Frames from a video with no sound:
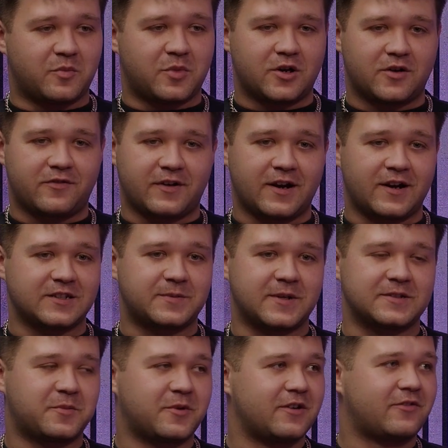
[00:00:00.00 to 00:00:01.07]
both. I didn't
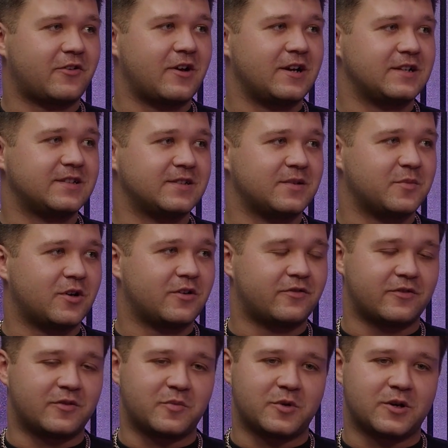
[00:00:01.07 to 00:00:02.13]
expect to play for Oates in both
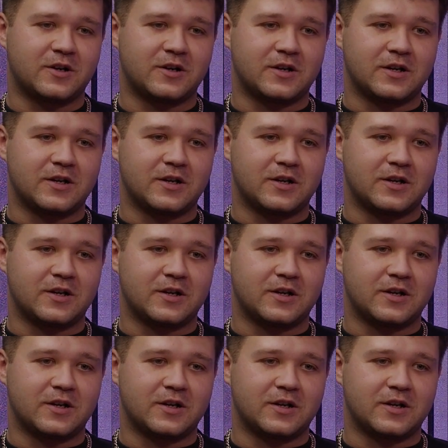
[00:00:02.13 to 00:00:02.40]
of them, but